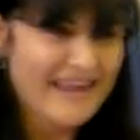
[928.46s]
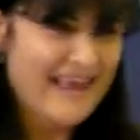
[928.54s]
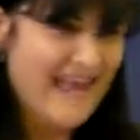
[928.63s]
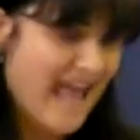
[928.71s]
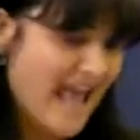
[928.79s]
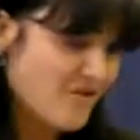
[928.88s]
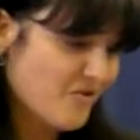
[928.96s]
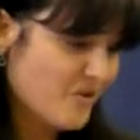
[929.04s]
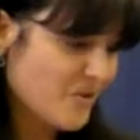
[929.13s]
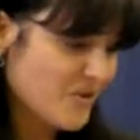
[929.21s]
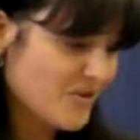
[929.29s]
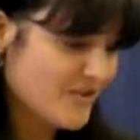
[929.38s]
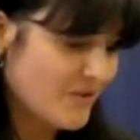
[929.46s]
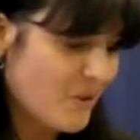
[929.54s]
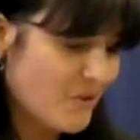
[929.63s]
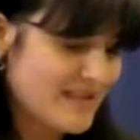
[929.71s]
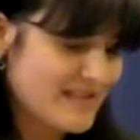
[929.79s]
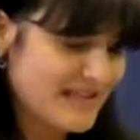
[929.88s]
and of course,
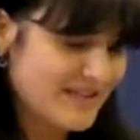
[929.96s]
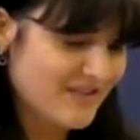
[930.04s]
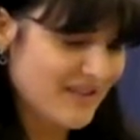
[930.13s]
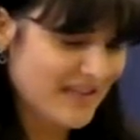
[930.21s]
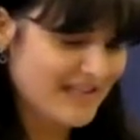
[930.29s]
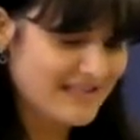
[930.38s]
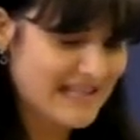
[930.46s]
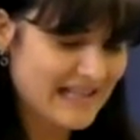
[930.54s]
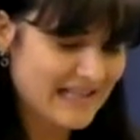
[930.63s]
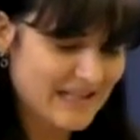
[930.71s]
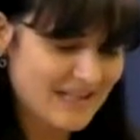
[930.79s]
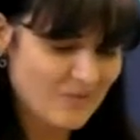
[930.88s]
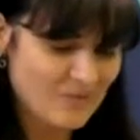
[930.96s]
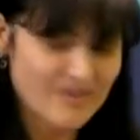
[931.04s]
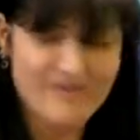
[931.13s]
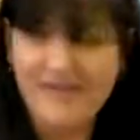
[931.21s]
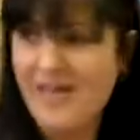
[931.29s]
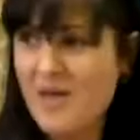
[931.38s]
always living and telling it with
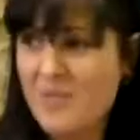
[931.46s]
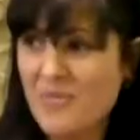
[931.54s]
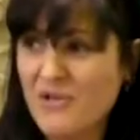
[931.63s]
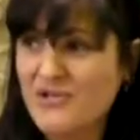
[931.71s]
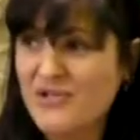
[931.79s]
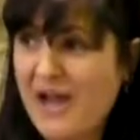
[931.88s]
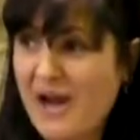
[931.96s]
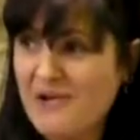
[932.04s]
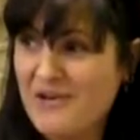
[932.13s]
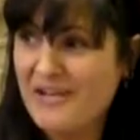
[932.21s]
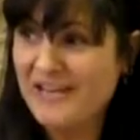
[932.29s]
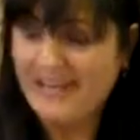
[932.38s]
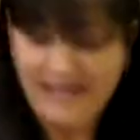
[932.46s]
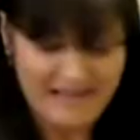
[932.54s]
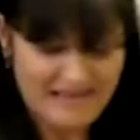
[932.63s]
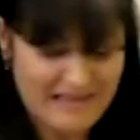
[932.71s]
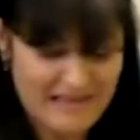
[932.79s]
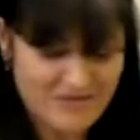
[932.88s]
much irony and
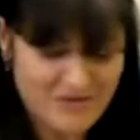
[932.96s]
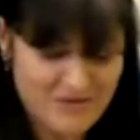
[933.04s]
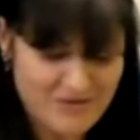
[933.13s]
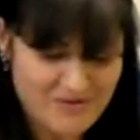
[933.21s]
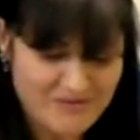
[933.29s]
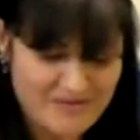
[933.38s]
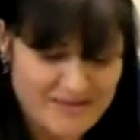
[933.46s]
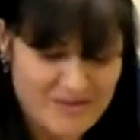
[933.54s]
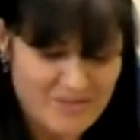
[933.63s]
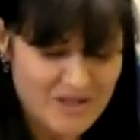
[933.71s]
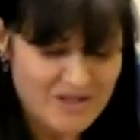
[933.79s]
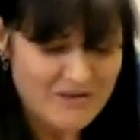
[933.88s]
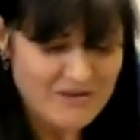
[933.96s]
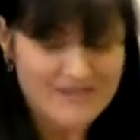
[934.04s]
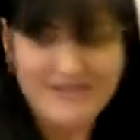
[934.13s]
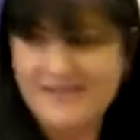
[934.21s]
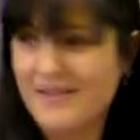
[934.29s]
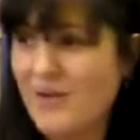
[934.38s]
laughter,
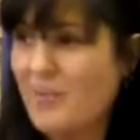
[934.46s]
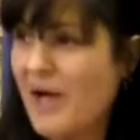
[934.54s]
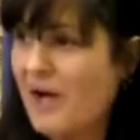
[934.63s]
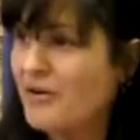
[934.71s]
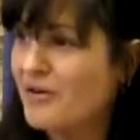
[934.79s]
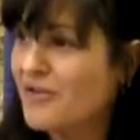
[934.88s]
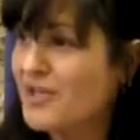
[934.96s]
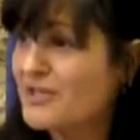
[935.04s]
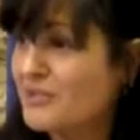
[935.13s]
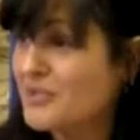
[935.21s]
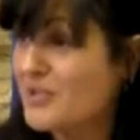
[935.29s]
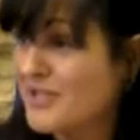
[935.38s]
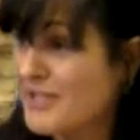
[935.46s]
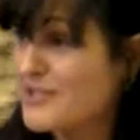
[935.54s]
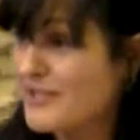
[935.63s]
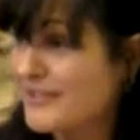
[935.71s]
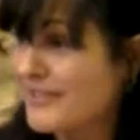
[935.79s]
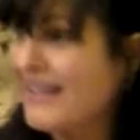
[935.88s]
because the power of
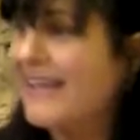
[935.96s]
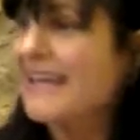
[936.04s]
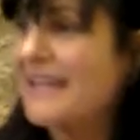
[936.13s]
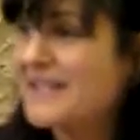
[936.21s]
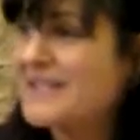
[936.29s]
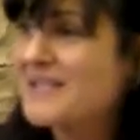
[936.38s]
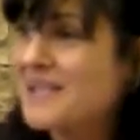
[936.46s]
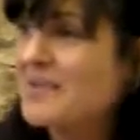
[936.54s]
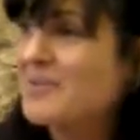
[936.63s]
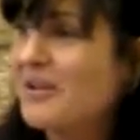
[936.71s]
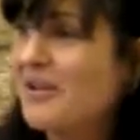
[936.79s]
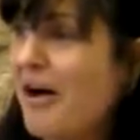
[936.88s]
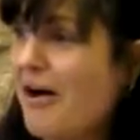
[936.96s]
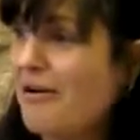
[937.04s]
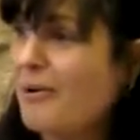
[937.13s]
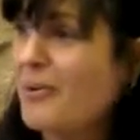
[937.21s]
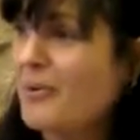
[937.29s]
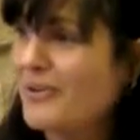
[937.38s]
interpretation can still be our
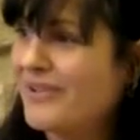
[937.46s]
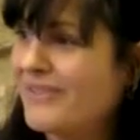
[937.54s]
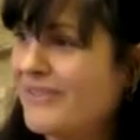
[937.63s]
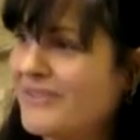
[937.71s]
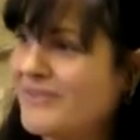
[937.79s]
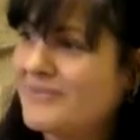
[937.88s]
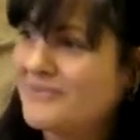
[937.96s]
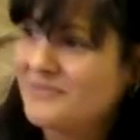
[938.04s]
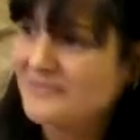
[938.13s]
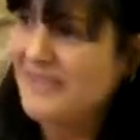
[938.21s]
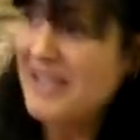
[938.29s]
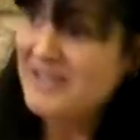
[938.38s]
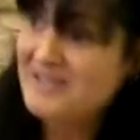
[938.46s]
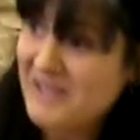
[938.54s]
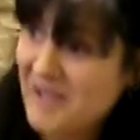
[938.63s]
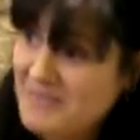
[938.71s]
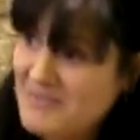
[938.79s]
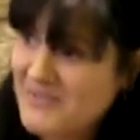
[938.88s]
own at
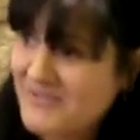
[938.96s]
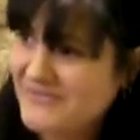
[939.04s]
times,